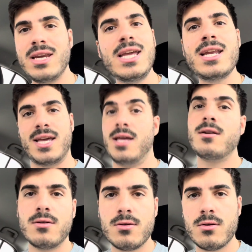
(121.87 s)
need it.
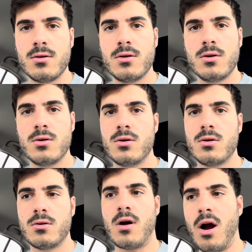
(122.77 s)

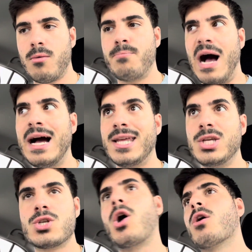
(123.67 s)
Our
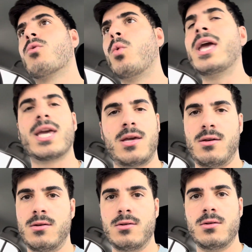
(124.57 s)
bodies are
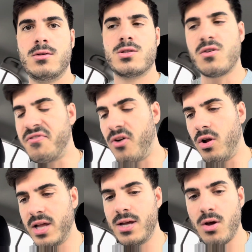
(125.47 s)
weak to
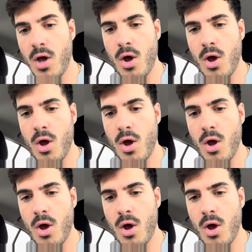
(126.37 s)
fall in.